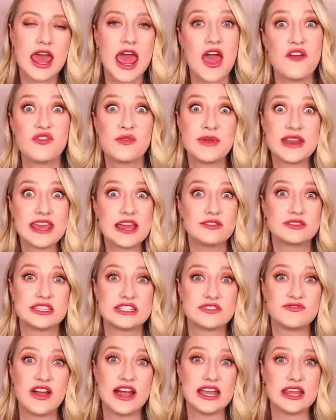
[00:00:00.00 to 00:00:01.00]
Everybody else
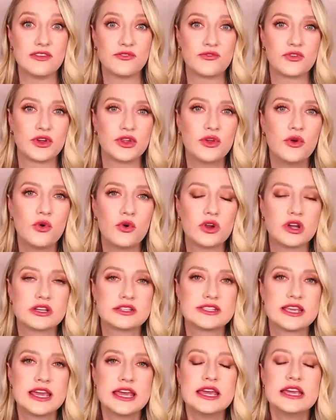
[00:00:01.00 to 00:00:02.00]
is fighting for
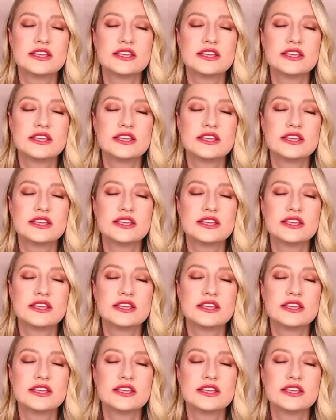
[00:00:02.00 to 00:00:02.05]
yours.